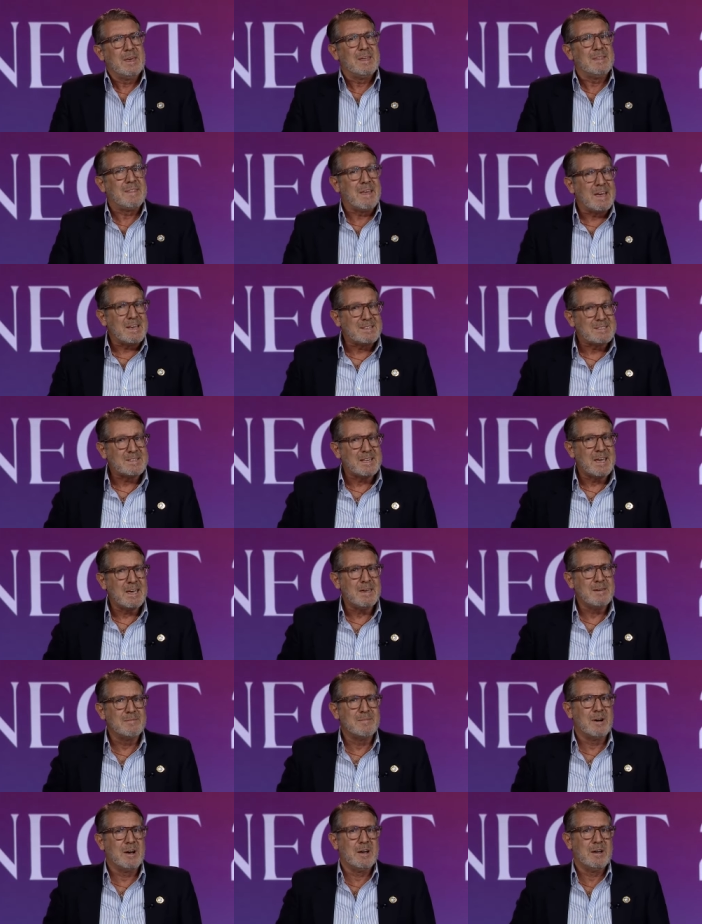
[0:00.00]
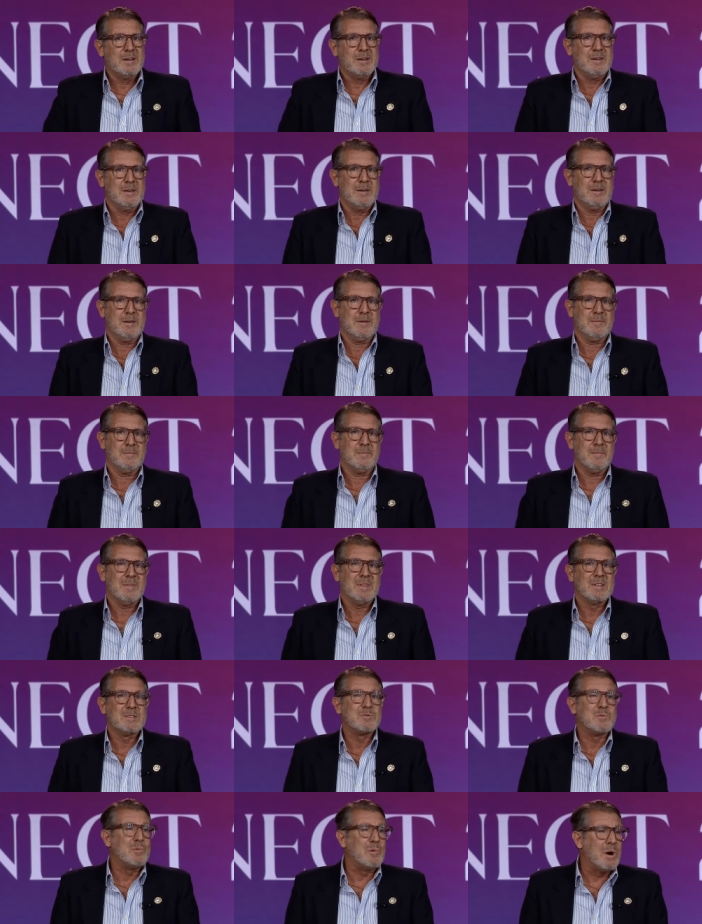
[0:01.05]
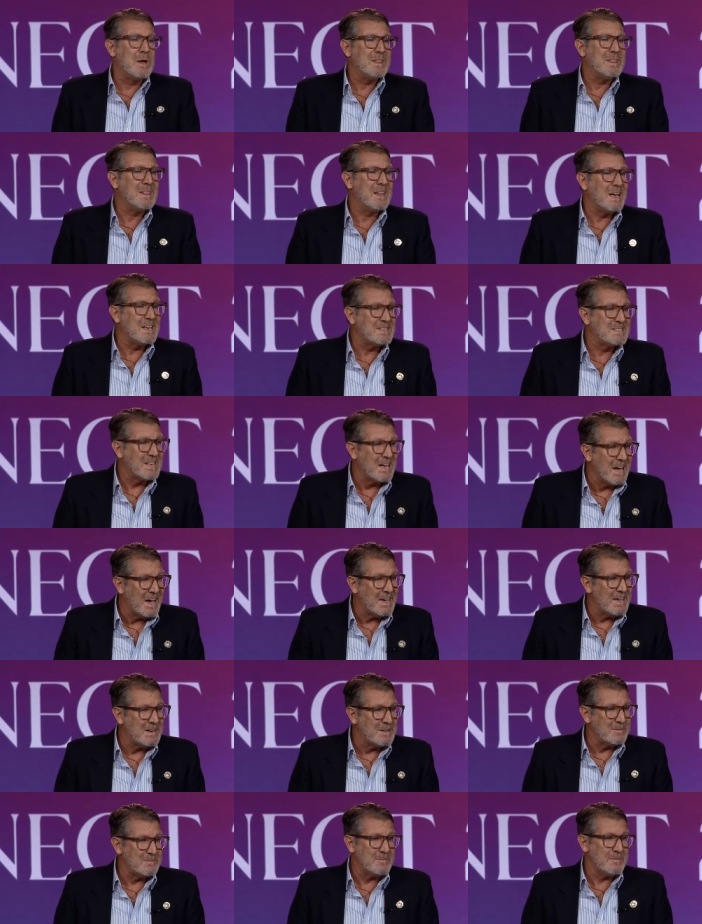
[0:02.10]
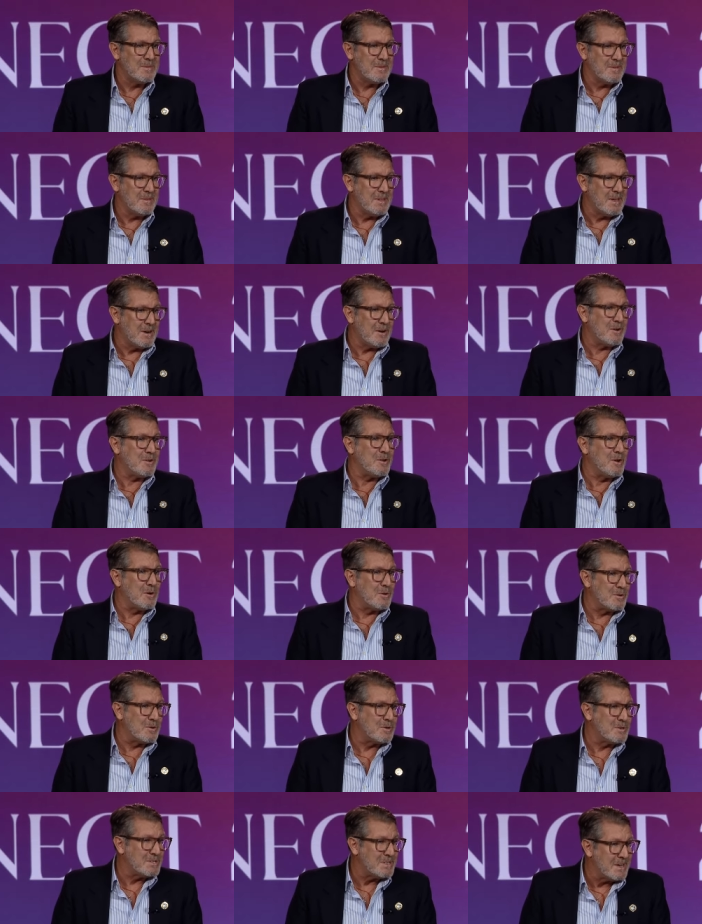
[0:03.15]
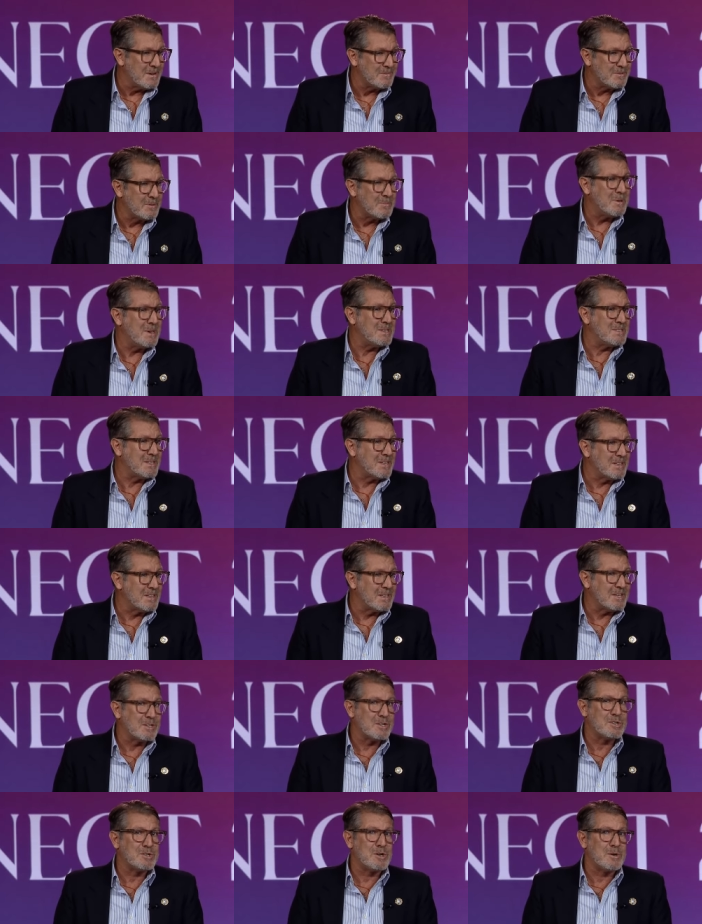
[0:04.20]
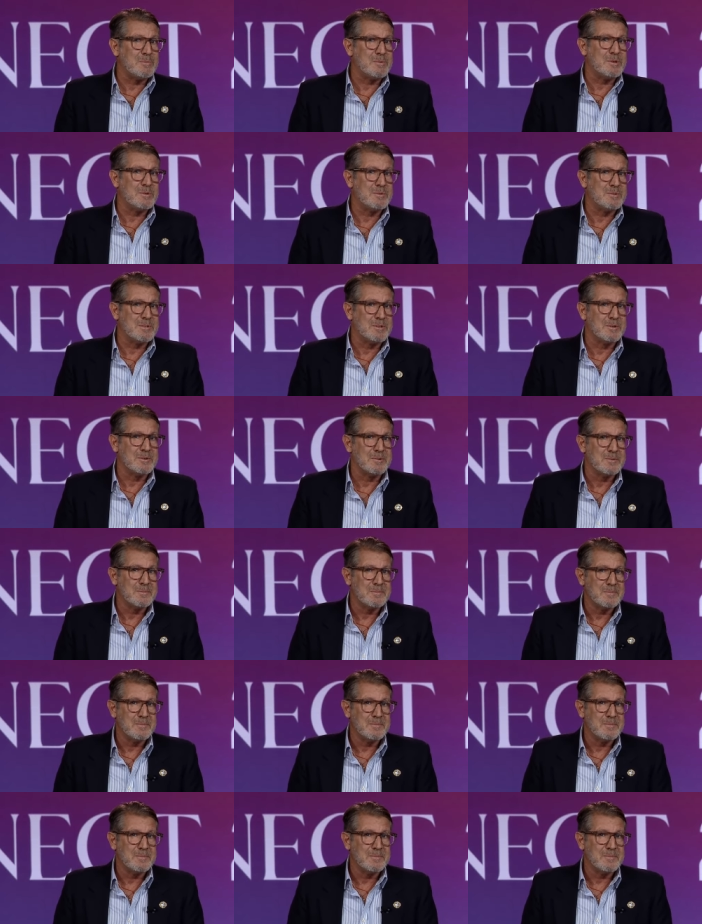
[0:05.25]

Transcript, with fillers: And thanks to Avon, it's one less item that our donors have to basically contribute to.